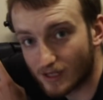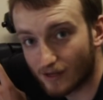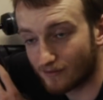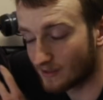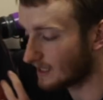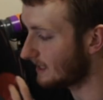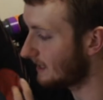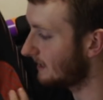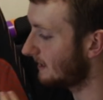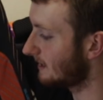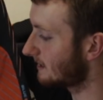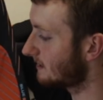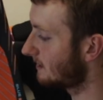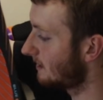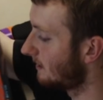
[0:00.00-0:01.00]
70
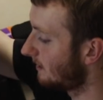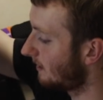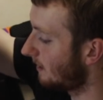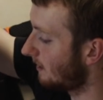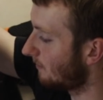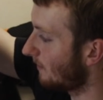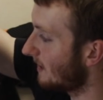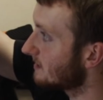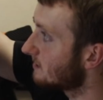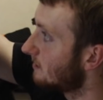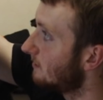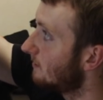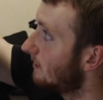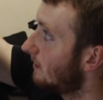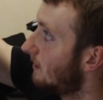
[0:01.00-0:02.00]
Helix
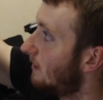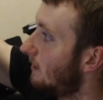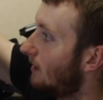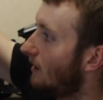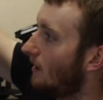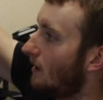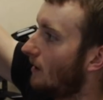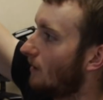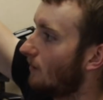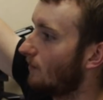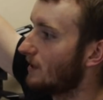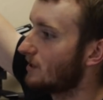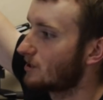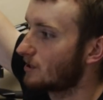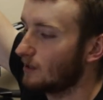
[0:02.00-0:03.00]
wetsuit,
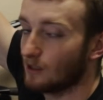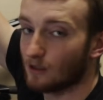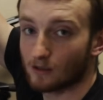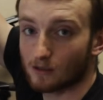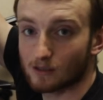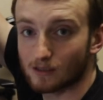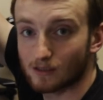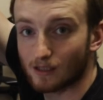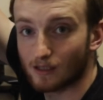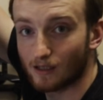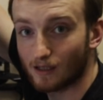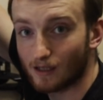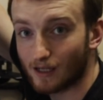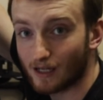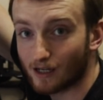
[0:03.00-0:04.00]
which looks
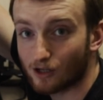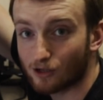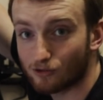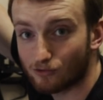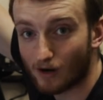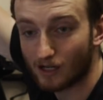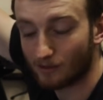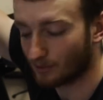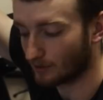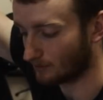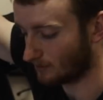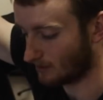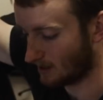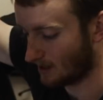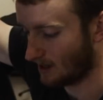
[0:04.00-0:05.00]

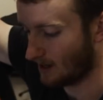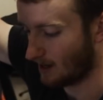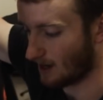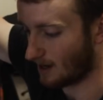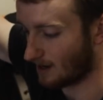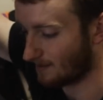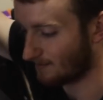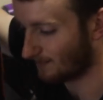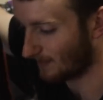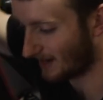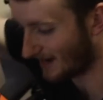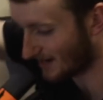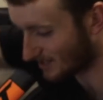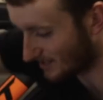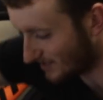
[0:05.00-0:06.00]
incredible. I
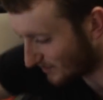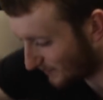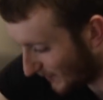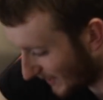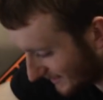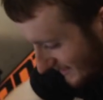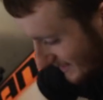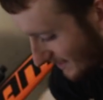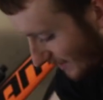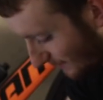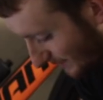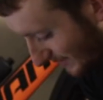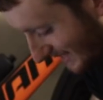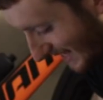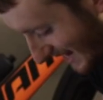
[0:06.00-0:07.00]
actually just picked this
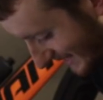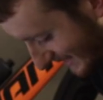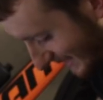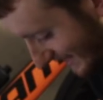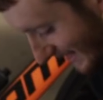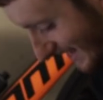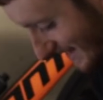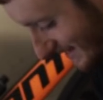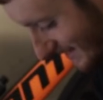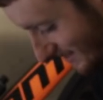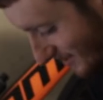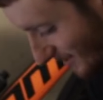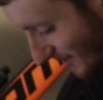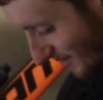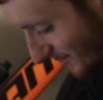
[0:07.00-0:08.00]
up yesterday,
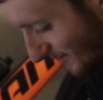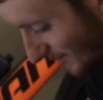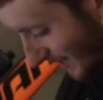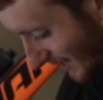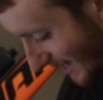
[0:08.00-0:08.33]
so